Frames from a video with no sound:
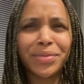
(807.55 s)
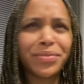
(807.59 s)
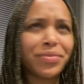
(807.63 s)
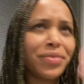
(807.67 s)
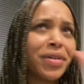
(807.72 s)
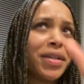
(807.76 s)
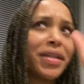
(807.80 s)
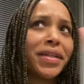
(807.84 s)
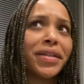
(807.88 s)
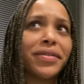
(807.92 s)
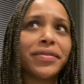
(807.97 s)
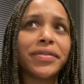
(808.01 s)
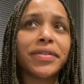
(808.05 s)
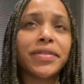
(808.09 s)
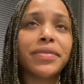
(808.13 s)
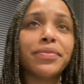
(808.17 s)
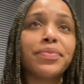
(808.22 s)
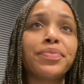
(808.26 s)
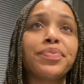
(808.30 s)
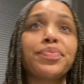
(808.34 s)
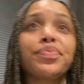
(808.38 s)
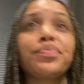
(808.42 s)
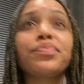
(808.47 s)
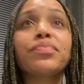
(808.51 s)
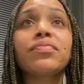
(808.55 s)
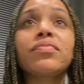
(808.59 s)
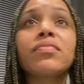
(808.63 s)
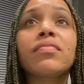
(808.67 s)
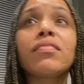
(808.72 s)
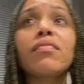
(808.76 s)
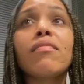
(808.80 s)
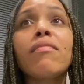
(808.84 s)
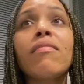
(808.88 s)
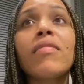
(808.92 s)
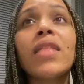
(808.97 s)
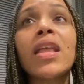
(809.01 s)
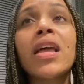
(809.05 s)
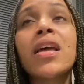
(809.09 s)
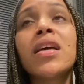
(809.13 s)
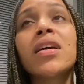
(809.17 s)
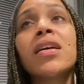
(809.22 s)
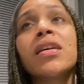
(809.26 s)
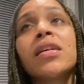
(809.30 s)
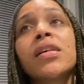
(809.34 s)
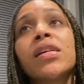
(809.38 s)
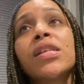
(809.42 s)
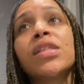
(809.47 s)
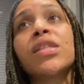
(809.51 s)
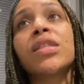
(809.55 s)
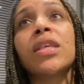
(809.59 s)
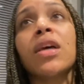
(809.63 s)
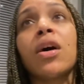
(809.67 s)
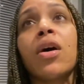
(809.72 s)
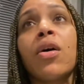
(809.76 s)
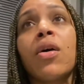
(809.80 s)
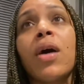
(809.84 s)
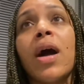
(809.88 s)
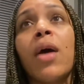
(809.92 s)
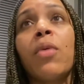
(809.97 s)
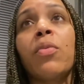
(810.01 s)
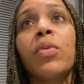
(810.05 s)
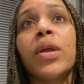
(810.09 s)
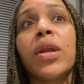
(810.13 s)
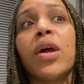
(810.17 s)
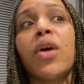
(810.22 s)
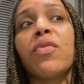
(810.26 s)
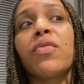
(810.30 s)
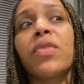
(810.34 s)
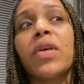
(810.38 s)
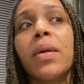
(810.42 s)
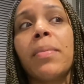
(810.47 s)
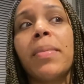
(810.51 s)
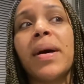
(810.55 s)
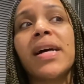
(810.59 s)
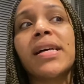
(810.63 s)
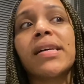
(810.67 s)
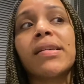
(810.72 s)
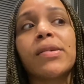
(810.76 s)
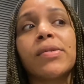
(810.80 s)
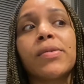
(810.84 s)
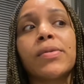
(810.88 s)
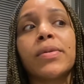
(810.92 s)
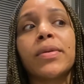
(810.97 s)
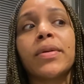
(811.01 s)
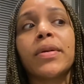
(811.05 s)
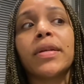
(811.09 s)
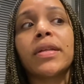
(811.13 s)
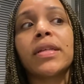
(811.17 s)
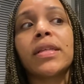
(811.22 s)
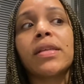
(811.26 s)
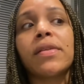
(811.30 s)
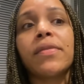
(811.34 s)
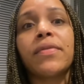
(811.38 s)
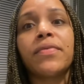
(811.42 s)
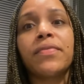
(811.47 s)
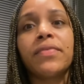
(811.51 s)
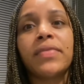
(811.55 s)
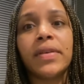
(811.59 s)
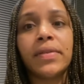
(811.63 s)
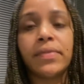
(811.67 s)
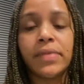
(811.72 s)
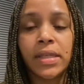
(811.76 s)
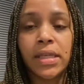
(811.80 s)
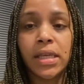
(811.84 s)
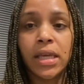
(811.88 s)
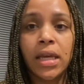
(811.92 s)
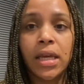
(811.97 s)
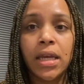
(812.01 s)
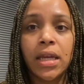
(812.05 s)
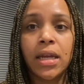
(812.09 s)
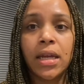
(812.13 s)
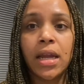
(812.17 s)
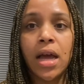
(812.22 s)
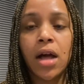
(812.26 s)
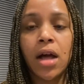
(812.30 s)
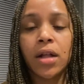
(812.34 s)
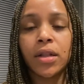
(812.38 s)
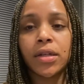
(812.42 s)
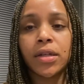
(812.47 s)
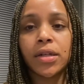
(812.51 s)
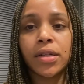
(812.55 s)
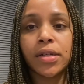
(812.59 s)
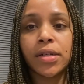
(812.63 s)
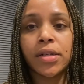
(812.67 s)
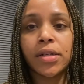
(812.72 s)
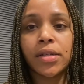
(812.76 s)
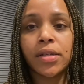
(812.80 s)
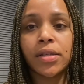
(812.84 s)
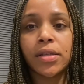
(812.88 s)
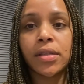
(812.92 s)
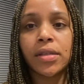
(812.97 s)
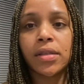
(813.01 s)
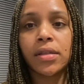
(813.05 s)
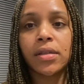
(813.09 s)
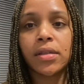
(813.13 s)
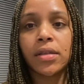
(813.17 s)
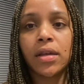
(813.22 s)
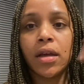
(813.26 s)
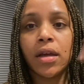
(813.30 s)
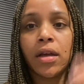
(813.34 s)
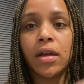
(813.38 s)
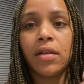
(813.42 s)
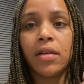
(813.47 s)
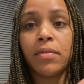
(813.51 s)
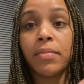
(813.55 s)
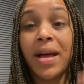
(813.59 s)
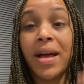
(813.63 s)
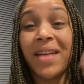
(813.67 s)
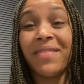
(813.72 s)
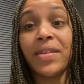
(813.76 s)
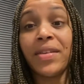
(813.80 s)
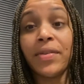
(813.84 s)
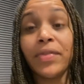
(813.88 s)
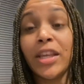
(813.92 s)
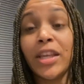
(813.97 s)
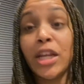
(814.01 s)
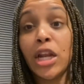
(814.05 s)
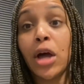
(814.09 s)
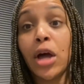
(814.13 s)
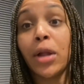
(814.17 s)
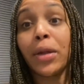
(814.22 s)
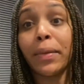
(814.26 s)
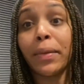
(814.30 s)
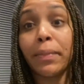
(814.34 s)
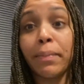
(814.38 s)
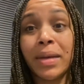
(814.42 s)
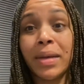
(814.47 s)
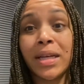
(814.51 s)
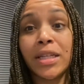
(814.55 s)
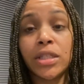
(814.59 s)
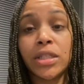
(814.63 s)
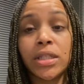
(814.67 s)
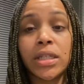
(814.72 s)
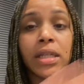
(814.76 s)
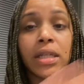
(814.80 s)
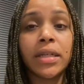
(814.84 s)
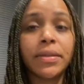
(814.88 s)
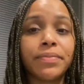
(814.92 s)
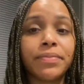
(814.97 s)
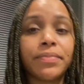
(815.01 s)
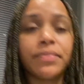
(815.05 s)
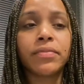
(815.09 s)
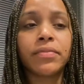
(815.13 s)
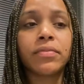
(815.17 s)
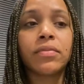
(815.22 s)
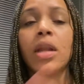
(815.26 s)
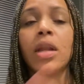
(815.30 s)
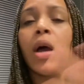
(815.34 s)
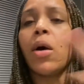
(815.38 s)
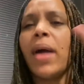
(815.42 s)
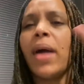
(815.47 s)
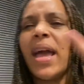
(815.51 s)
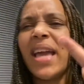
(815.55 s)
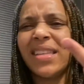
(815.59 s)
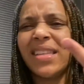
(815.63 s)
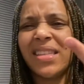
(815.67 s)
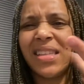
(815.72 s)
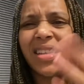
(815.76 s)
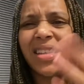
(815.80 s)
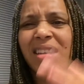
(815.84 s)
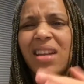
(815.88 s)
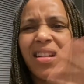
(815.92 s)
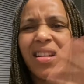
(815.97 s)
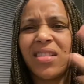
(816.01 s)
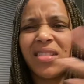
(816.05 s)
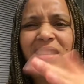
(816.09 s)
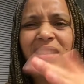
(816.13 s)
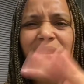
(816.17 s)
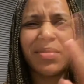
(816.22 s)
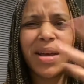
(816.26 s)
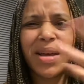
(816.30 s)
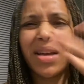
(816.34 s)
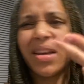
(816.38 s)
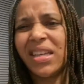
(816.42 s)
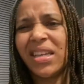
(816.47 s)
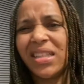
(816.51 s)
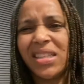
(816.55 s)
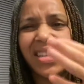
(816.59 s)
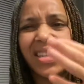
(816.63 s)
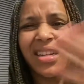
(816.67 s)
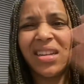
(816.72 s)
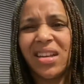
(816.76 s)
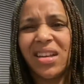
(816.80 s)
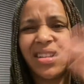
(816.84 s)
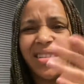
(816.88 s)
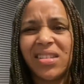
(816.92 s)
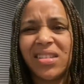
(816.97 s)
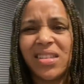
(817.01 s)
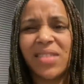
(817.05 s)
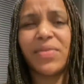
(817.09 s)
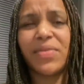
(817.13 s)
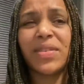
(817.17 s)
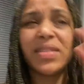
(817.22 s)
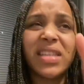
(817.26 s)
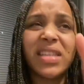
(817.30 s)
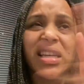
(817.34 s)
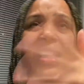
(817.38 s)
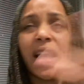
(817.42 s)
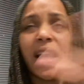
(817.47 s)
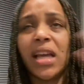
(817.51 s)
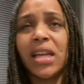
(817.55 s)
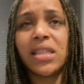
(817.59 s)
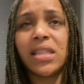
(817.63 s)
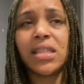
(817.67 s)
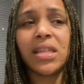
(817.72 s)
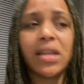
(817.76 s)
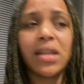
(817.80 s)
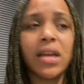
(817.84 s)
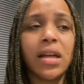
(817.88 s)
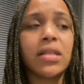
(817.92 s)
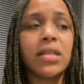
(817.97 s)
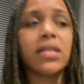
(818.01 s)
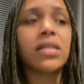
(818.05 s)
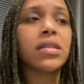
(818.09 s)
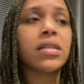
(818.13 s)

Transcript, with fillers: Whatever. So I went over about $15 of my $50 budget. No, $18, about $18, $15 to $18.